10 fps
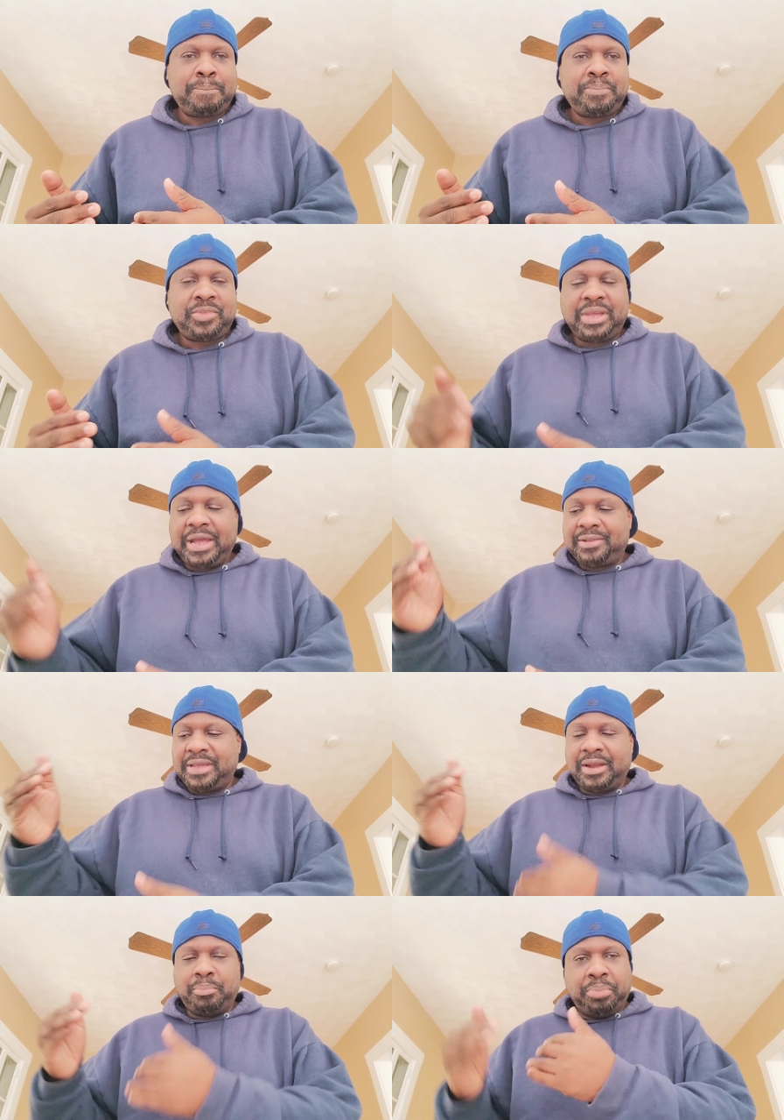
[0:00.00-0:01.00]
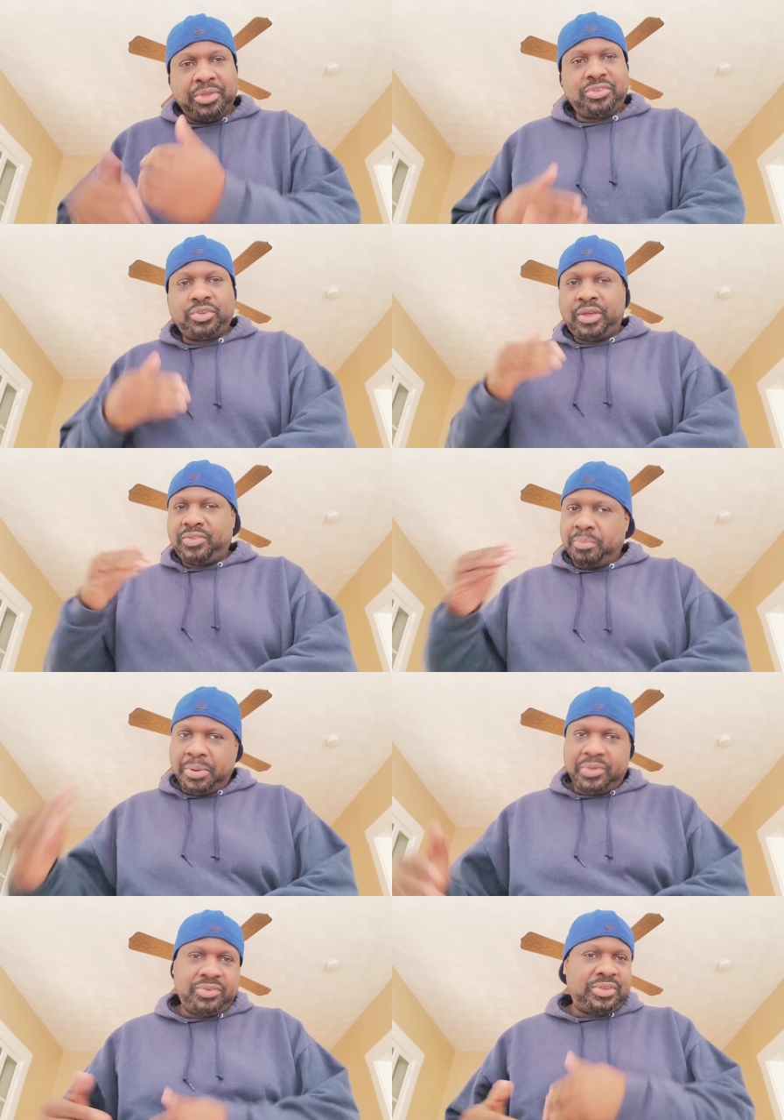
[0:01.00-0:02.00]
Guys had a business after
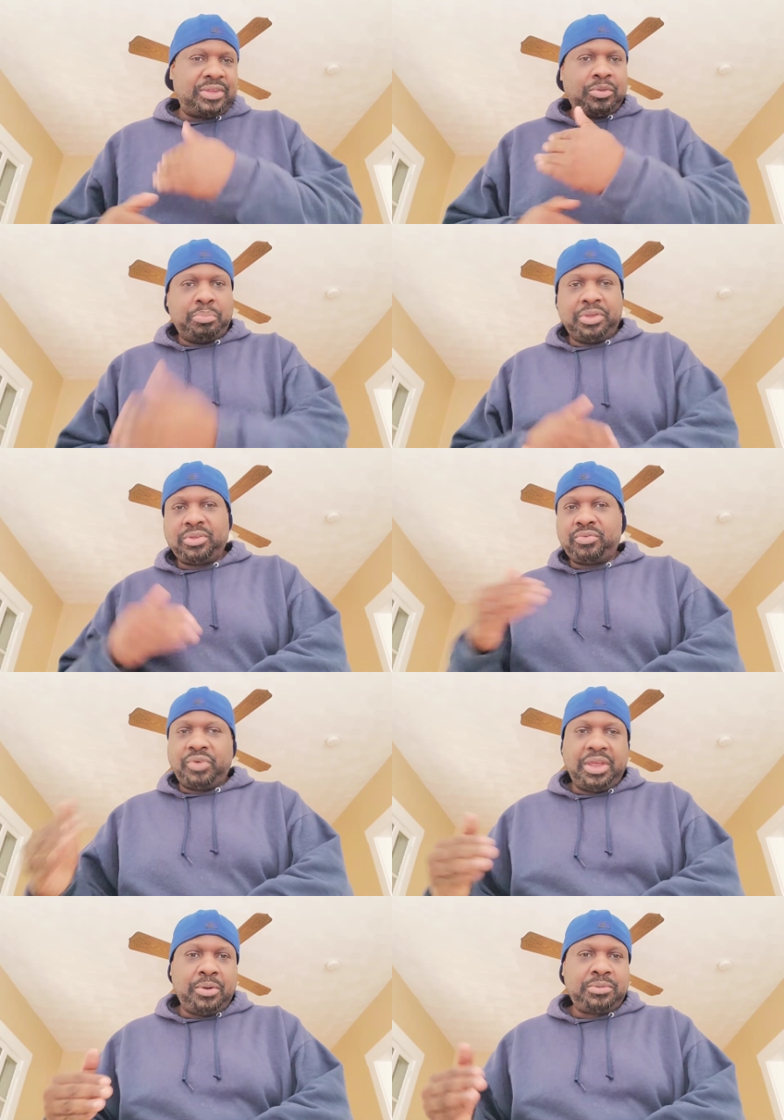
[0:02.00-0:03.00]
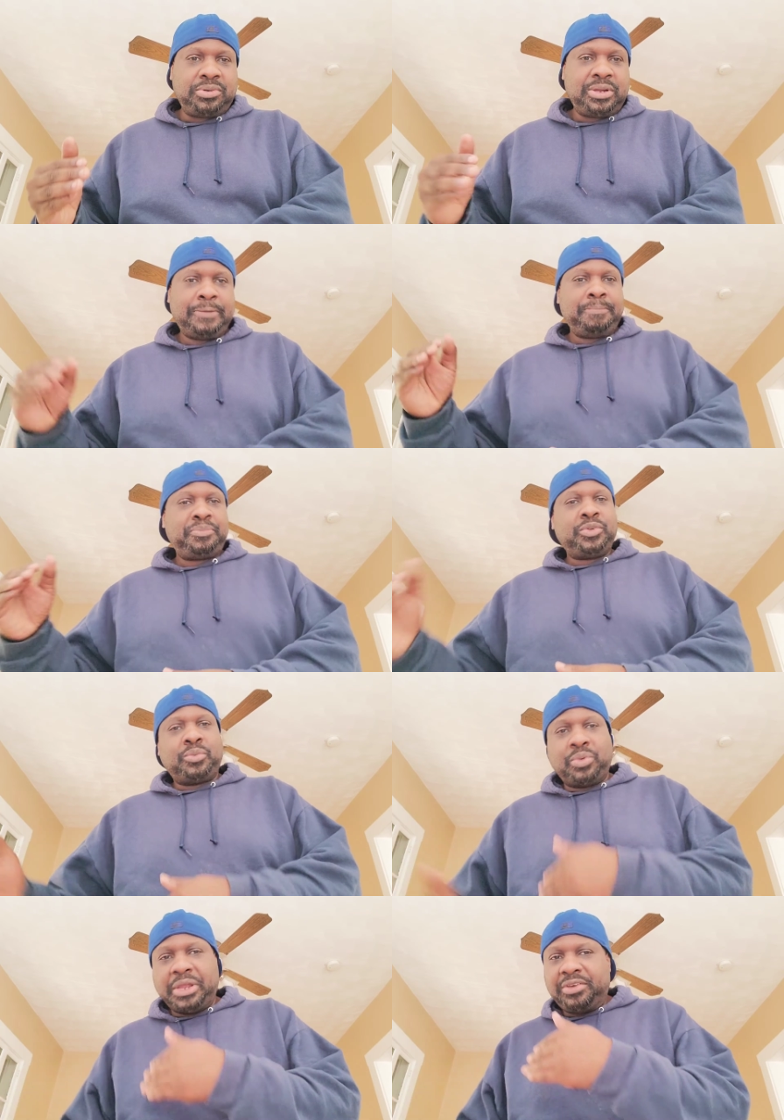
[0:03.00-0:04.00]
business after business failed,
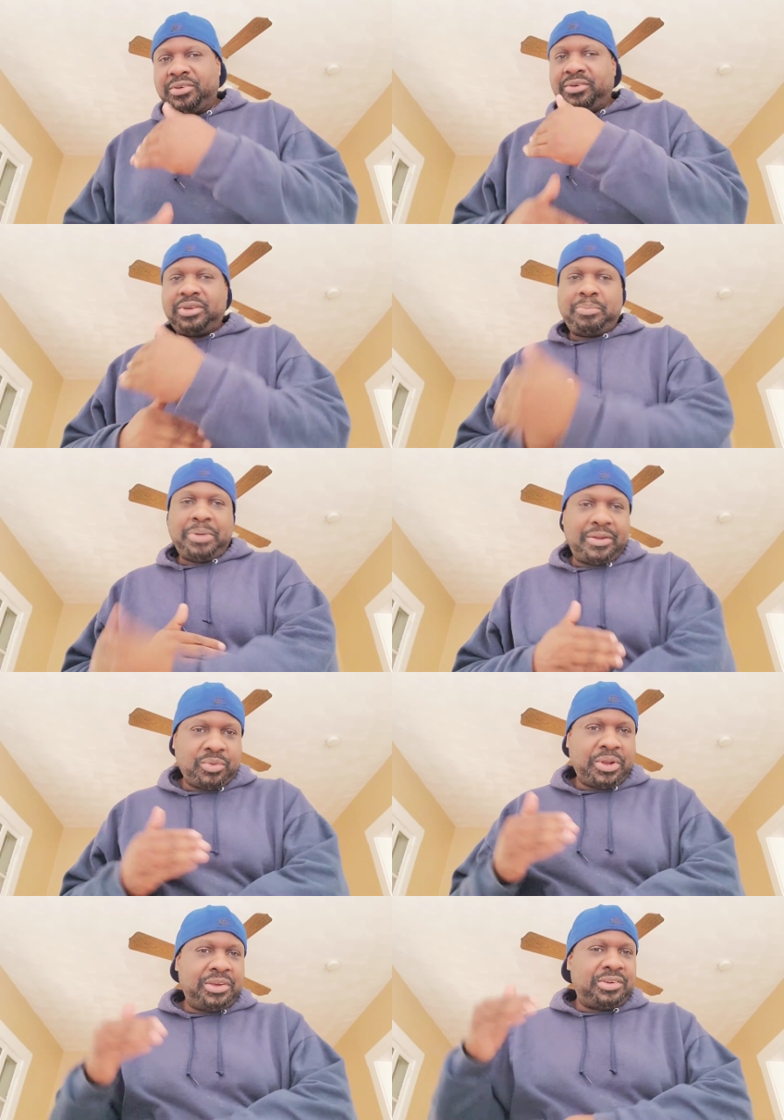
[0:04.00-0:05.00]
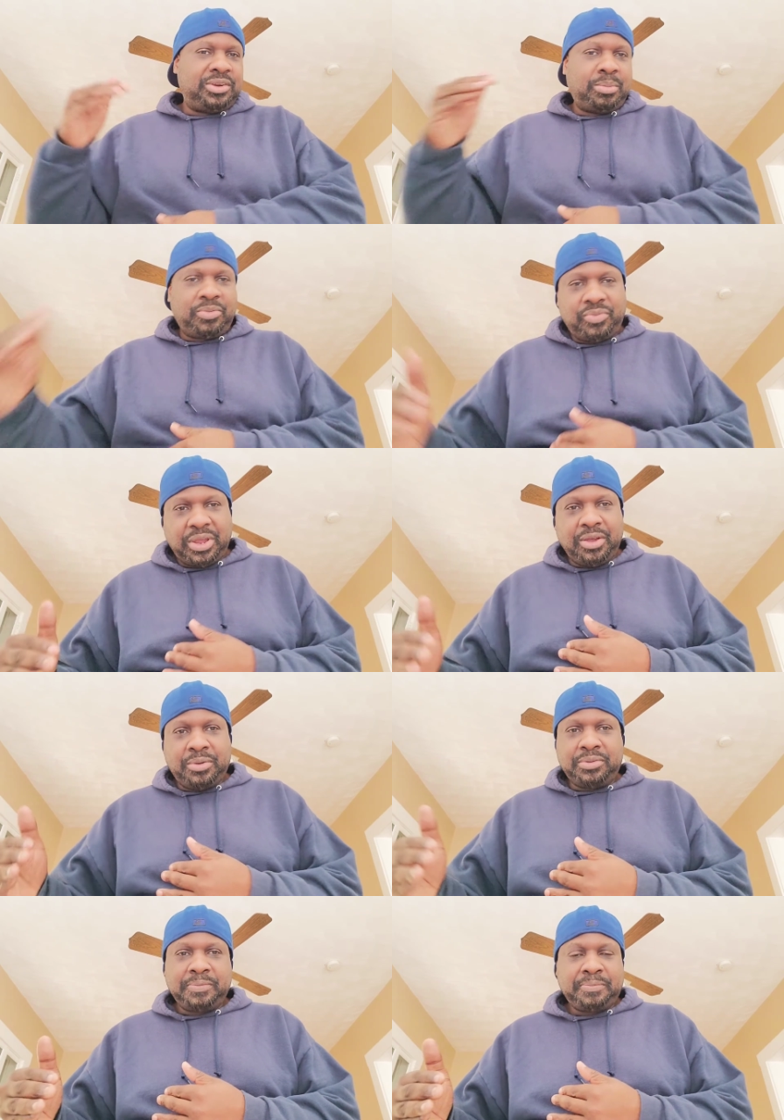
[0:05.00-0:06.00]
relationship after relationship failed.